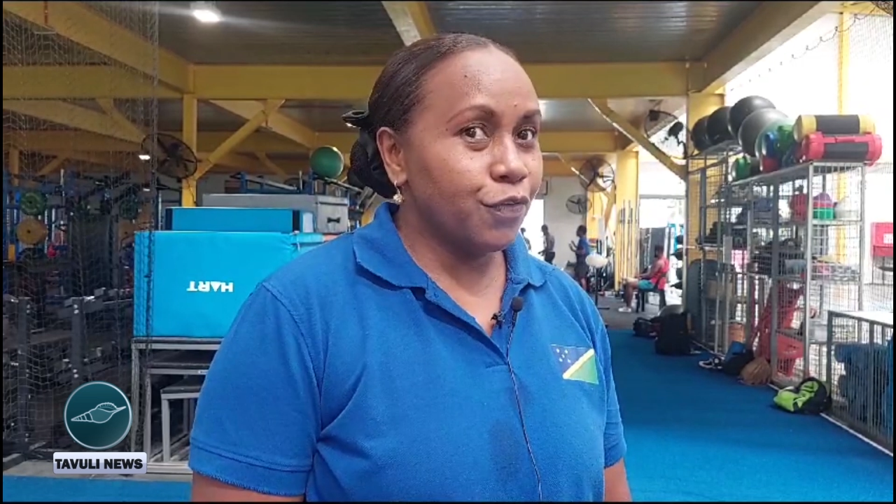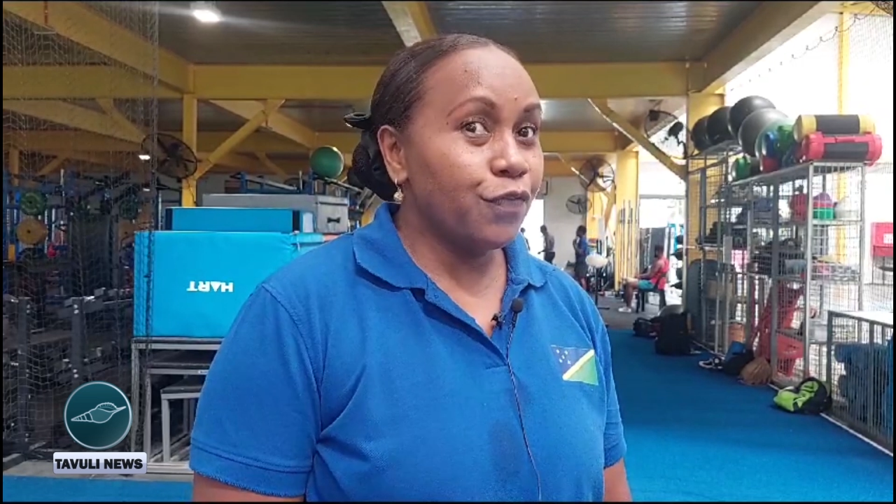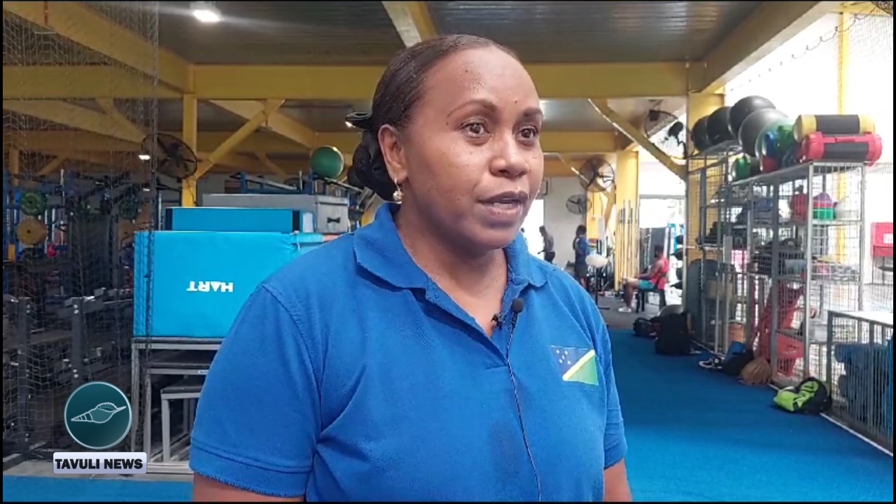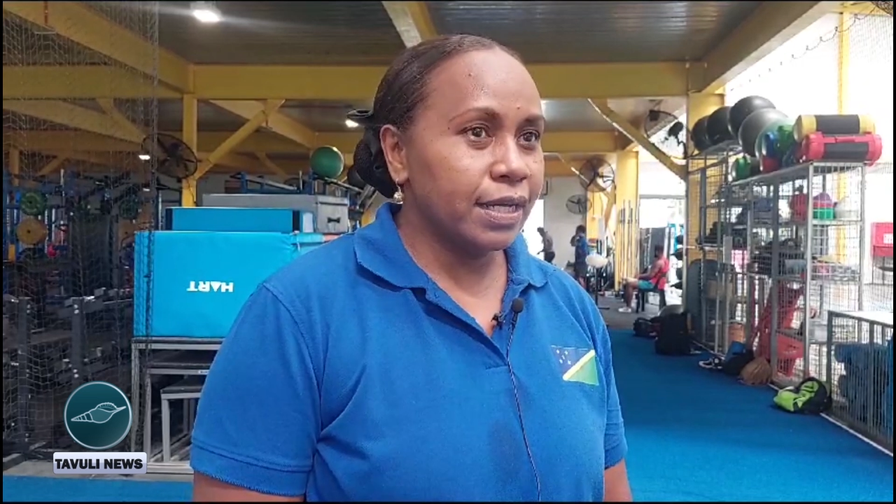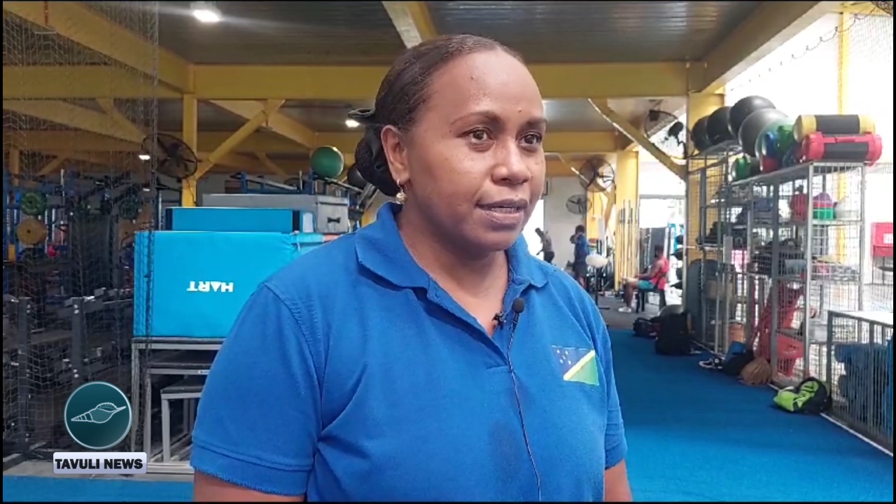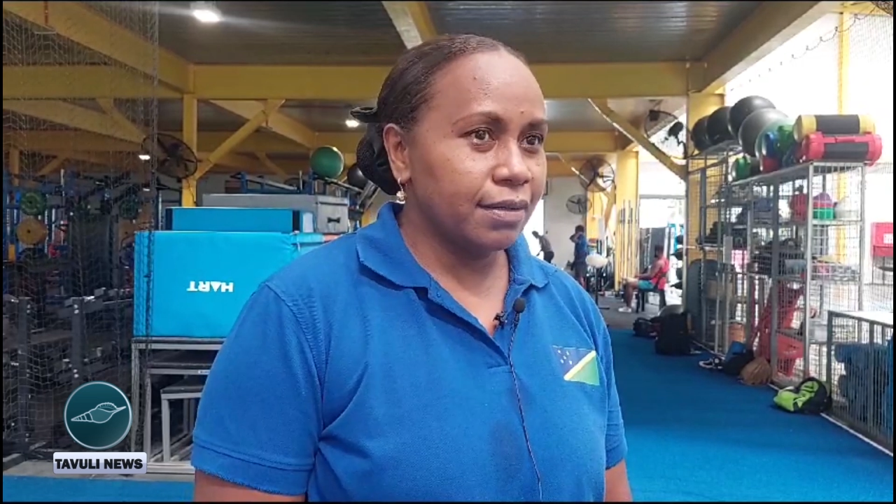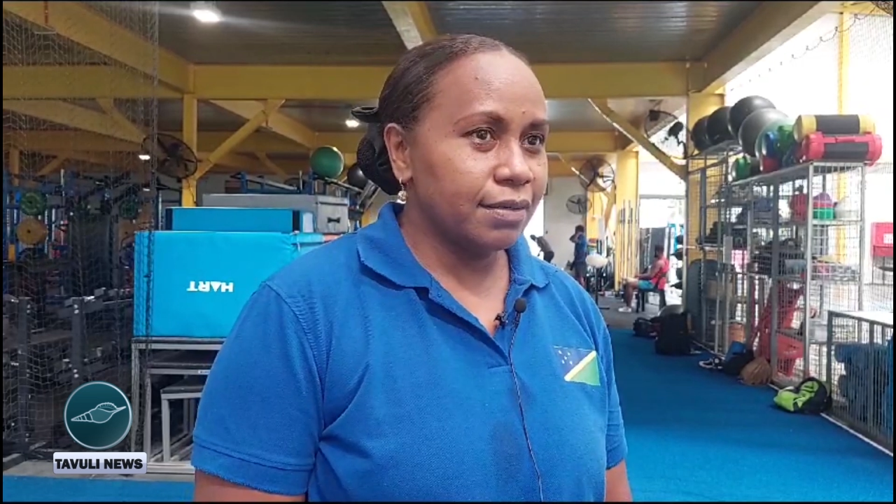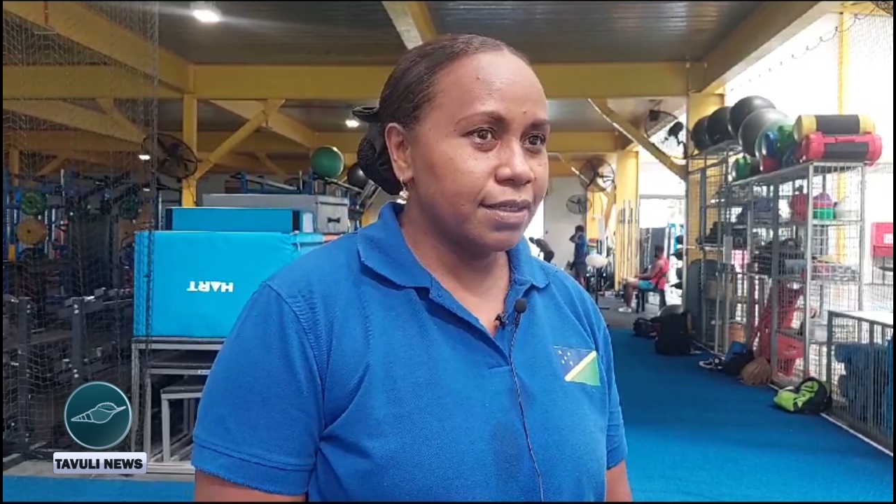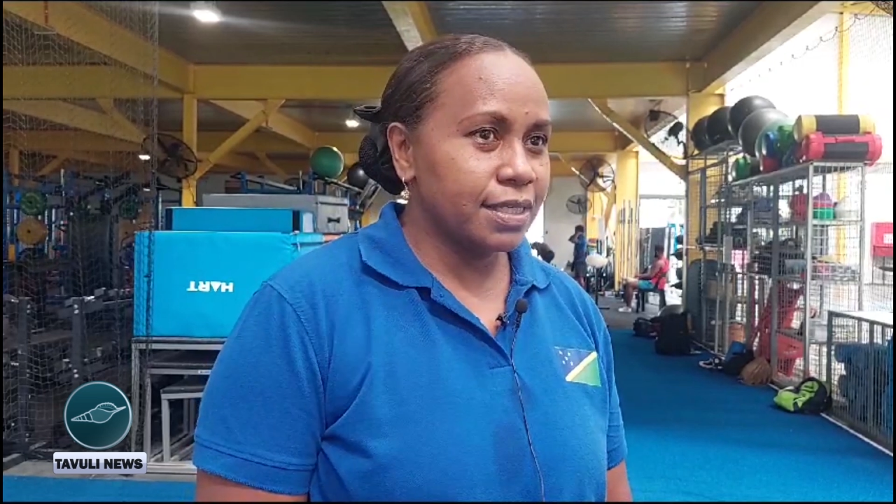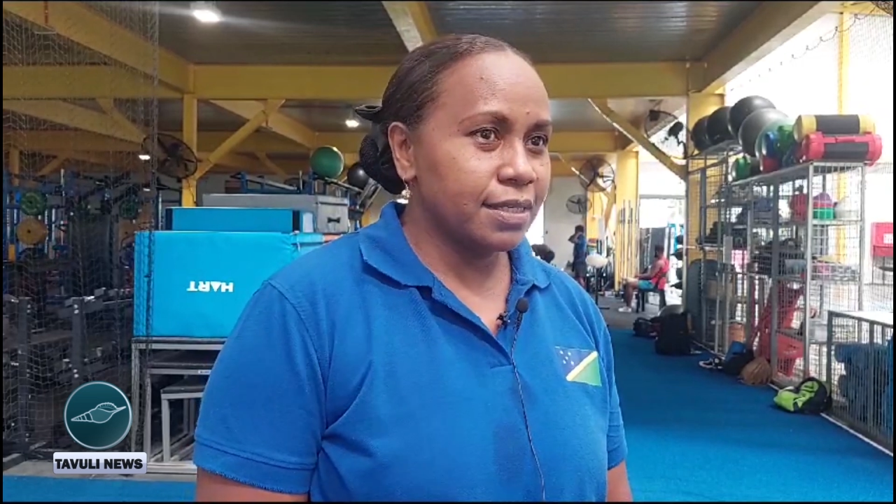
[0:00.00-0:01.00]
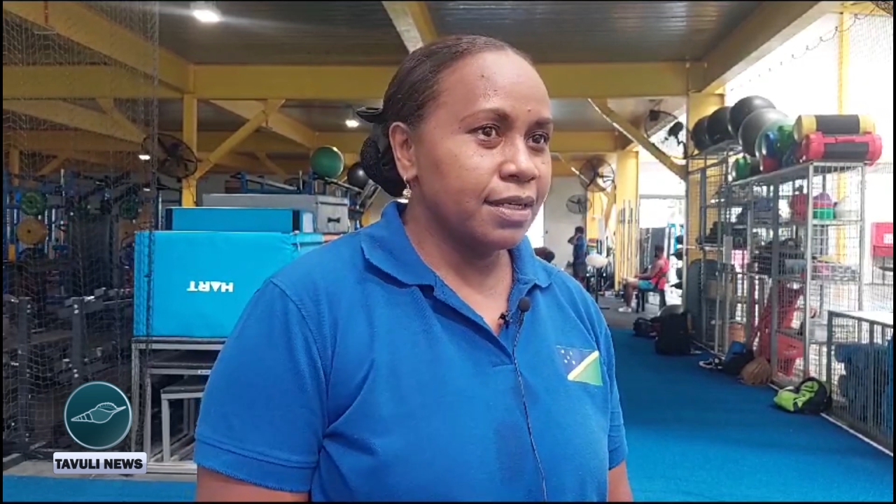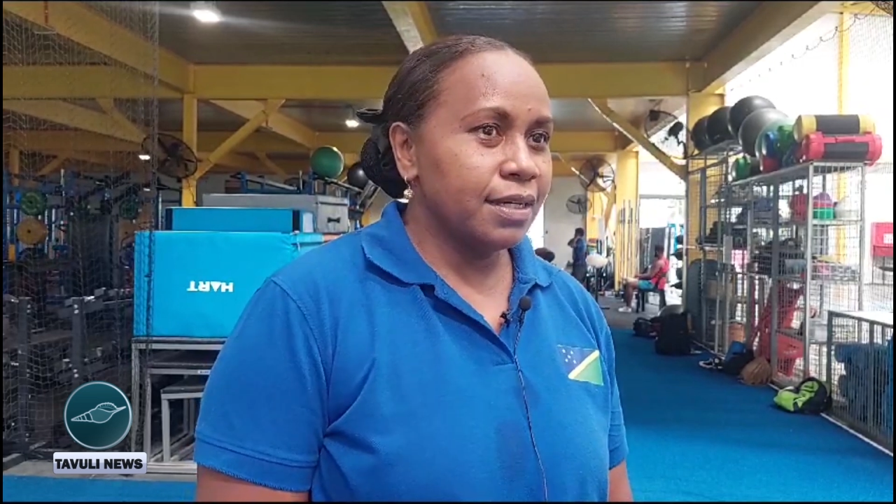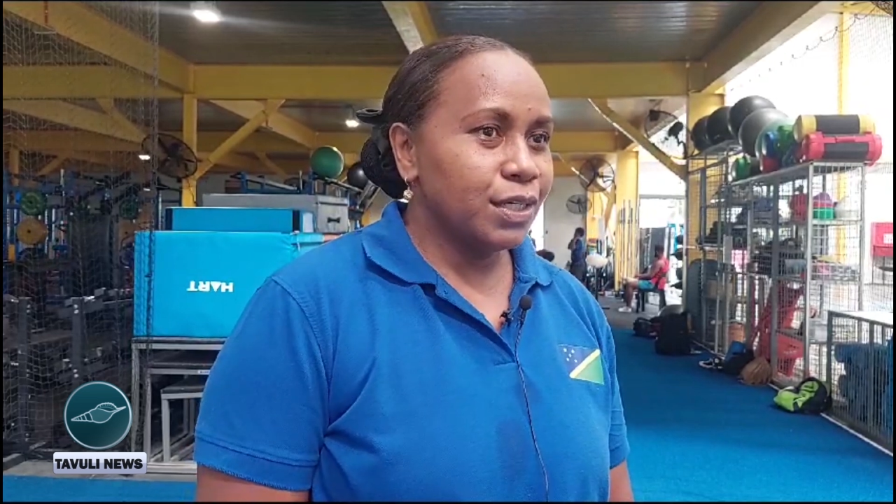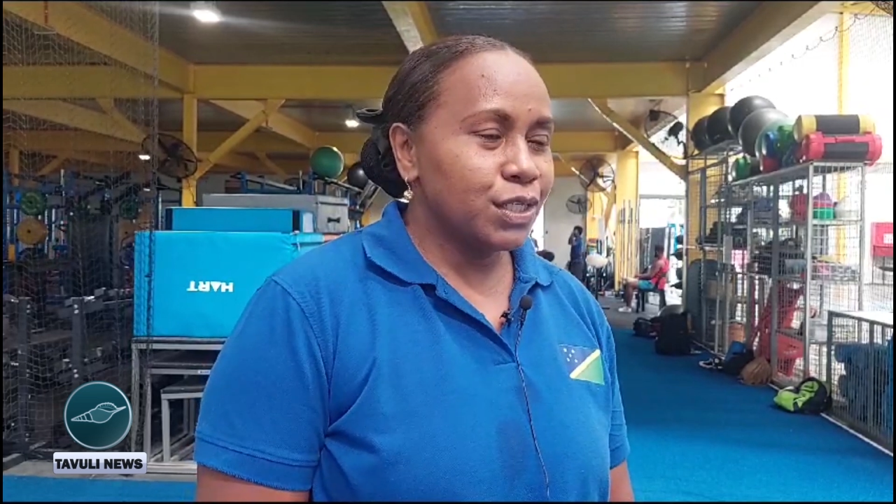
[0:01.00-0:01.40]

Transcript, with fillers: for Paula Jones.